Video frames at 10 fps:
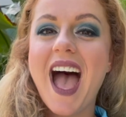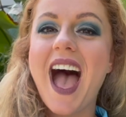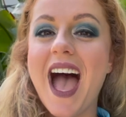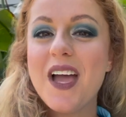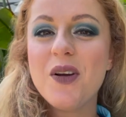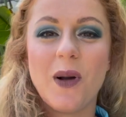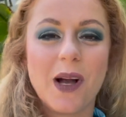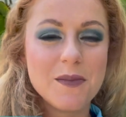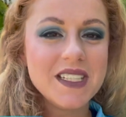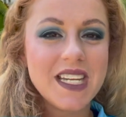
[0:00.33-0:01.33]
Hi,
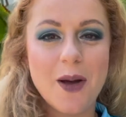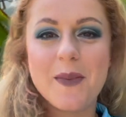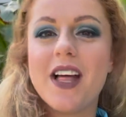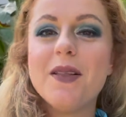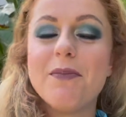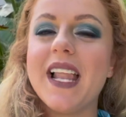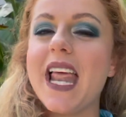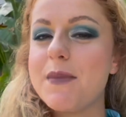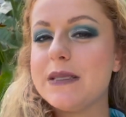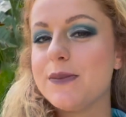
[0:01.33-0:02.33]
welcome to Mail. My
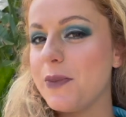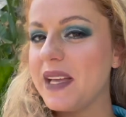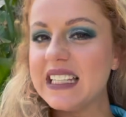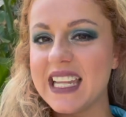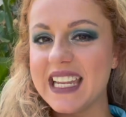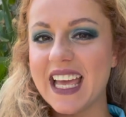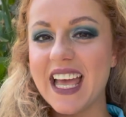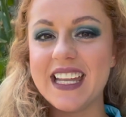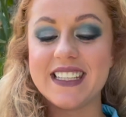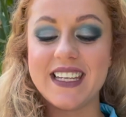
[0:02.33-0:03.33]
name is Mermaid
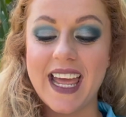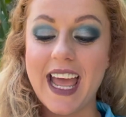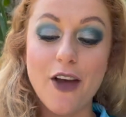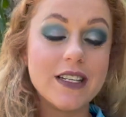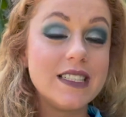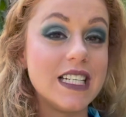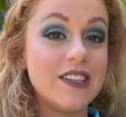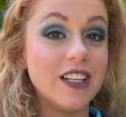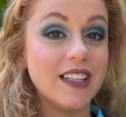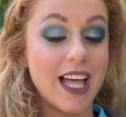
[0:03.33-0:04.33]
Lydia, and today I
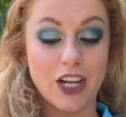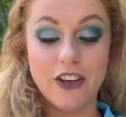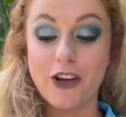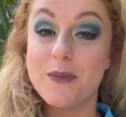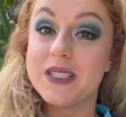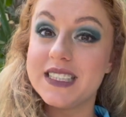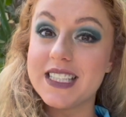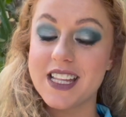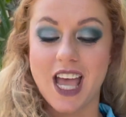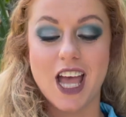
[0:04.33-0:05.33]
received a letter from
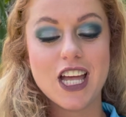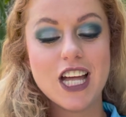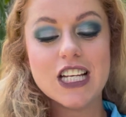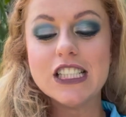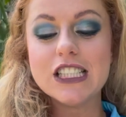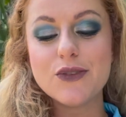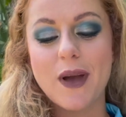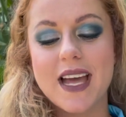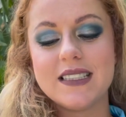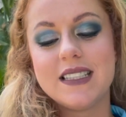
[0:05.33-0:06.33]
Cecilia. She
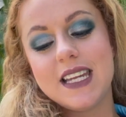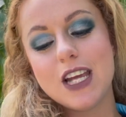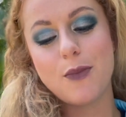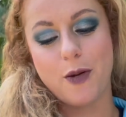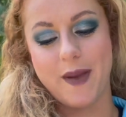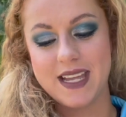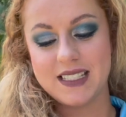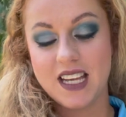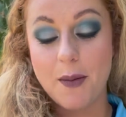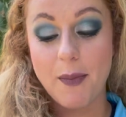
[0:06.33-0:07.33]
writes, Dear Mermaid,
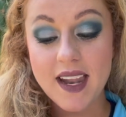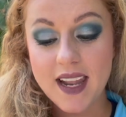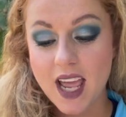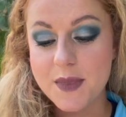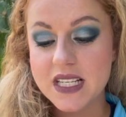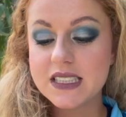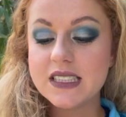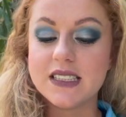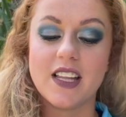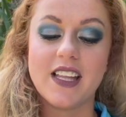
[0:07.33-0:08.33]
my name is
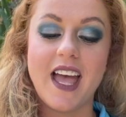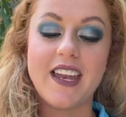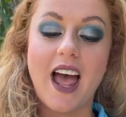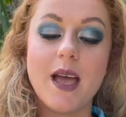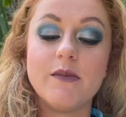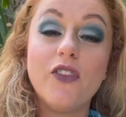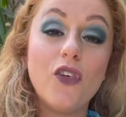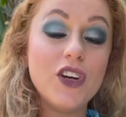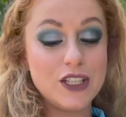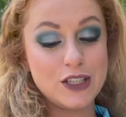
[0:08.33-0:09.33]
Cecilia and I am
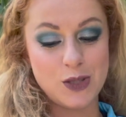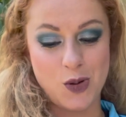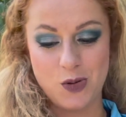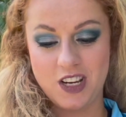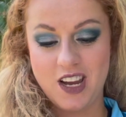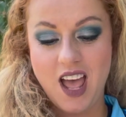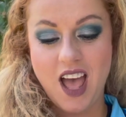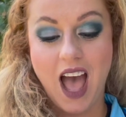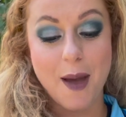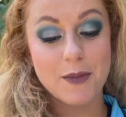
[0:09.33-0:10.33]
four years old.
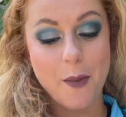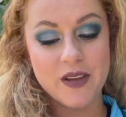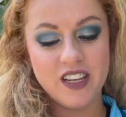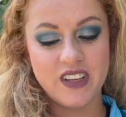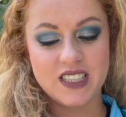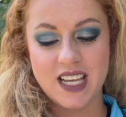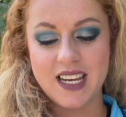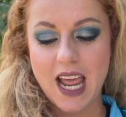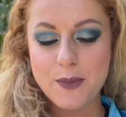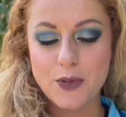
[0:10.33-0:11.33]
I'm coming to visit
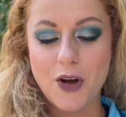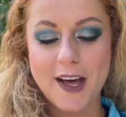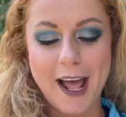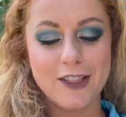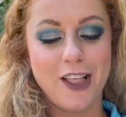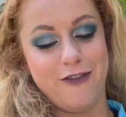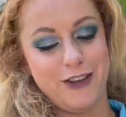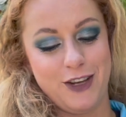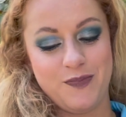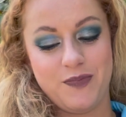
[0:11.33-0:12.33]
in April and I love
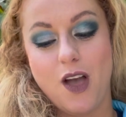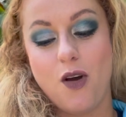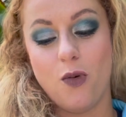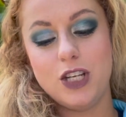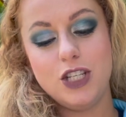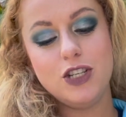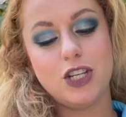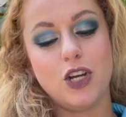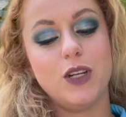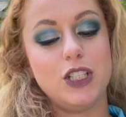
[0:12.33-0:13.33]
you. What do you
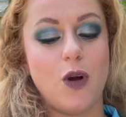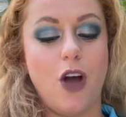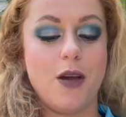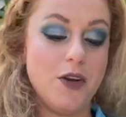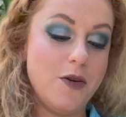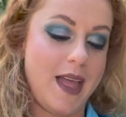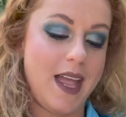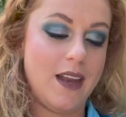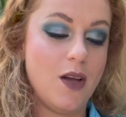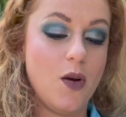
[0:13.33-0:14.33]
do when you are a
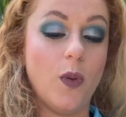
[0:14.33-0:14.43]
mermaid?